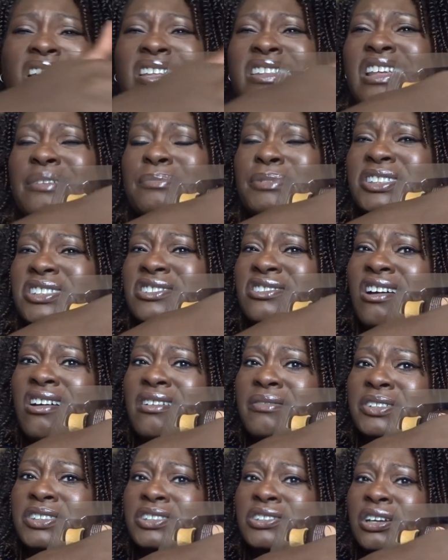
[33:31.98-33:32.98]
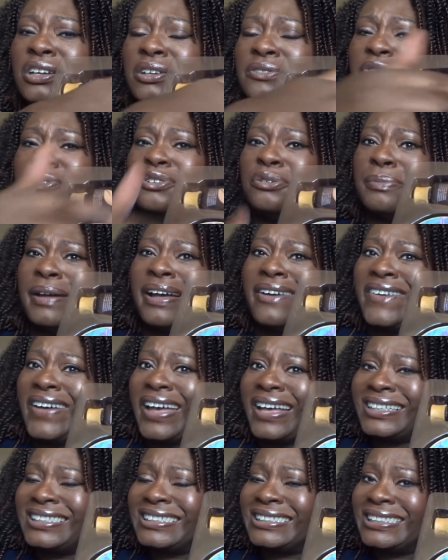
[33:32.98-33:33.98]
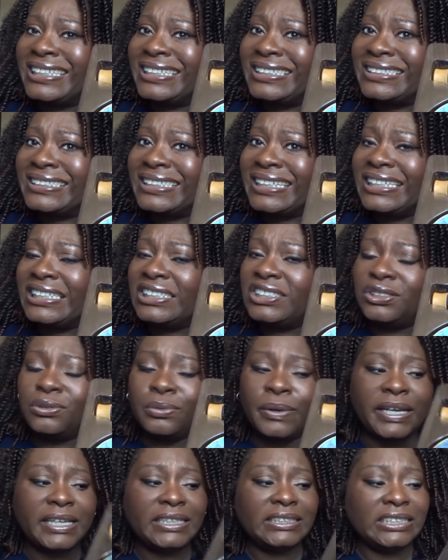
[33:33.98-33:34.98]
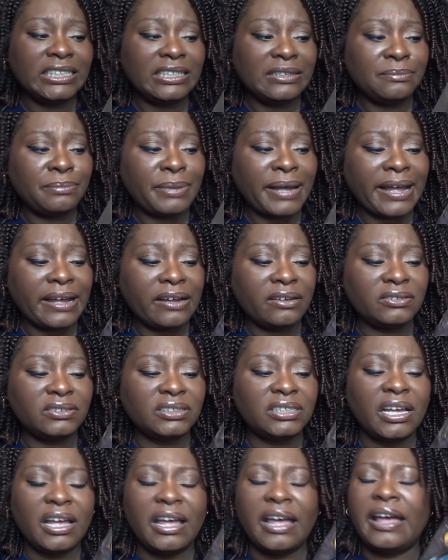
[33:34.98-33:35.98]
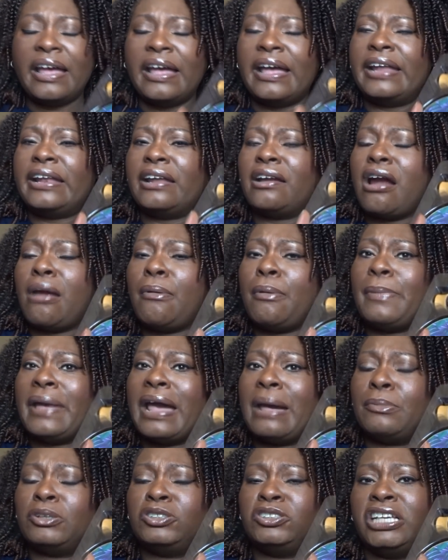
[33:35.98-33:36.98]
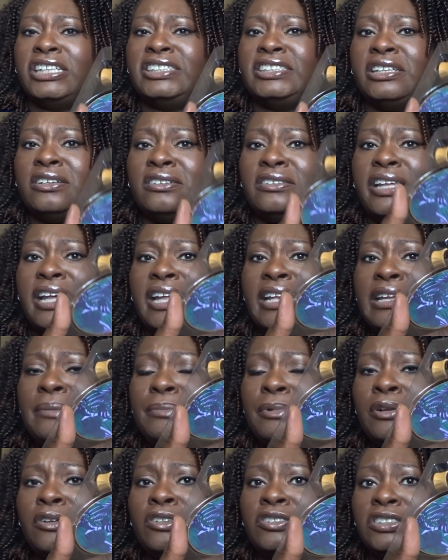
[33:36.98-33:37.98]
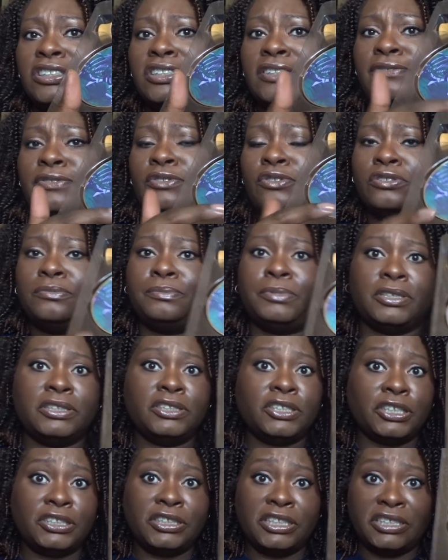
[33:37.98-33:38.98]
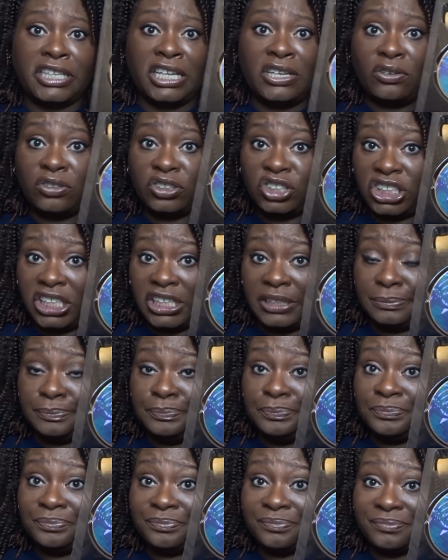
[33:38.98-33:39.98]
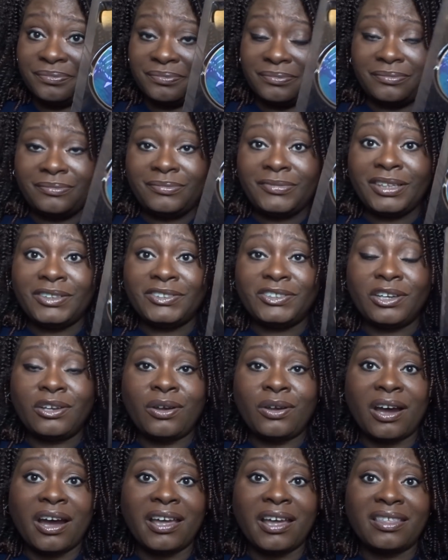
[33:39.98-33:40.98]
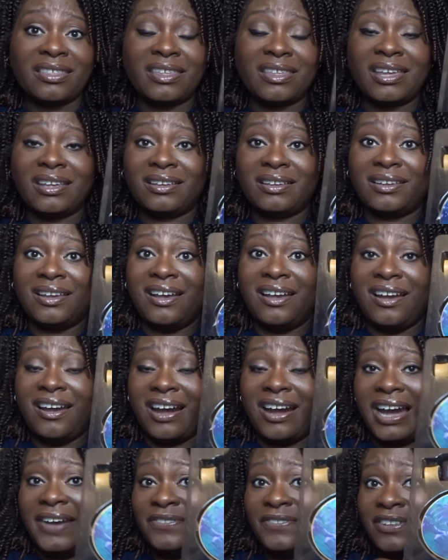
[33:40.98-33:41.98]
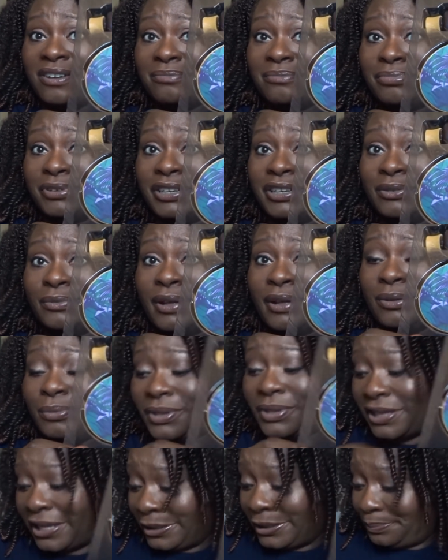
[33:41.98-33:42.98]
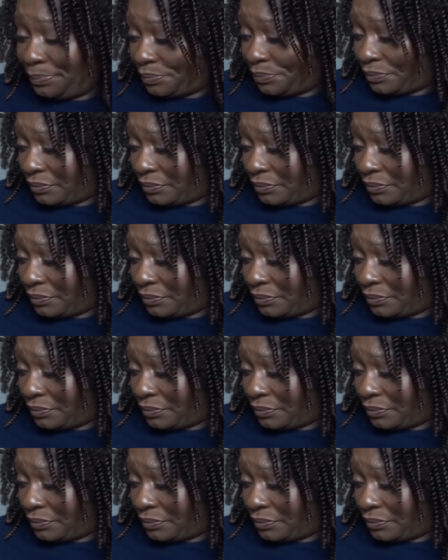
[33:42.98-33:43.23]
Their mascaras go for about £16 to £18. And I can't remember how much they sell their lip glosses for, but no, they're not cheap. So I think I've done pretty well with that.